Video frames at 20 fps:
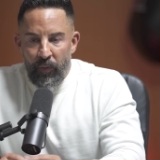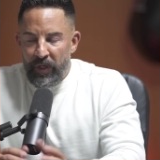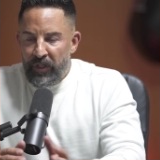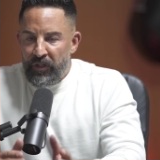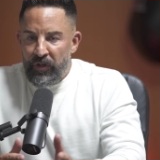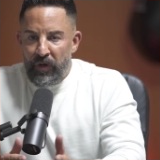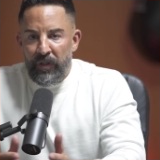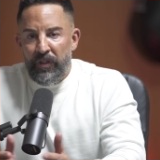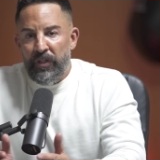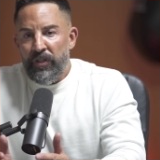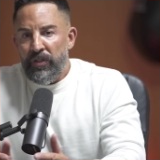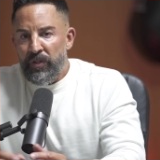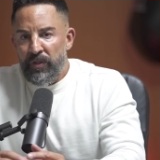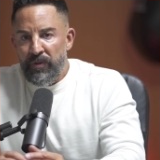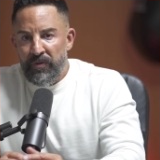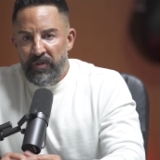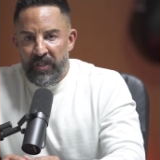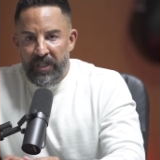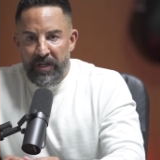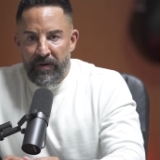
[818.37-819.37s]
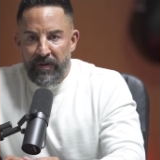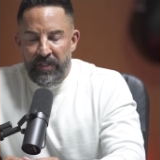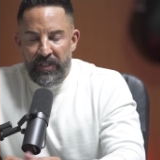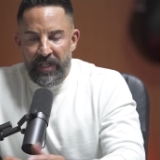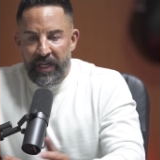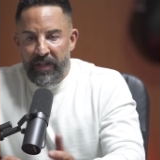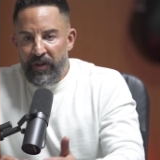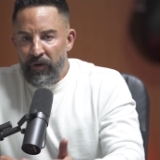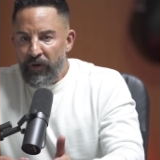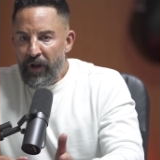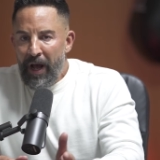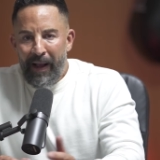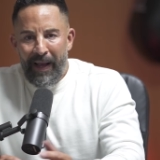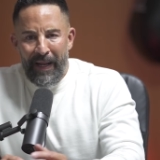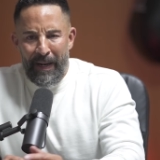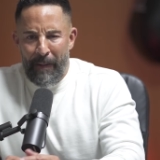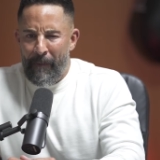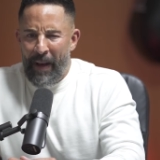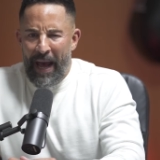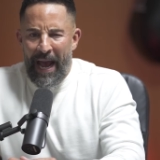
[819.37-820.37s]
We took this too seriously. They're not
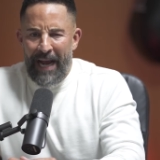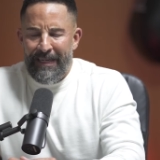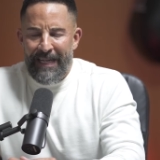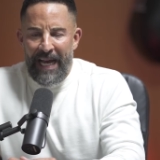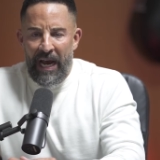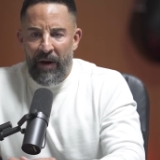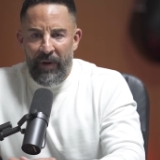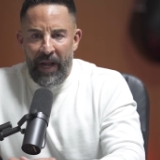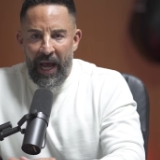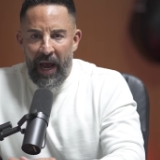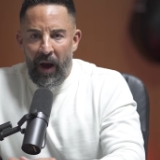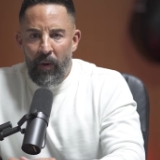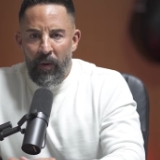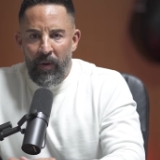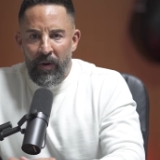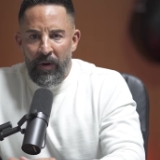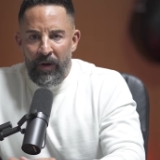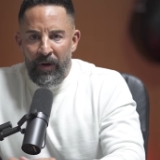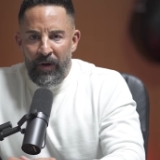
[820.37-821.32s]
gonna back down now.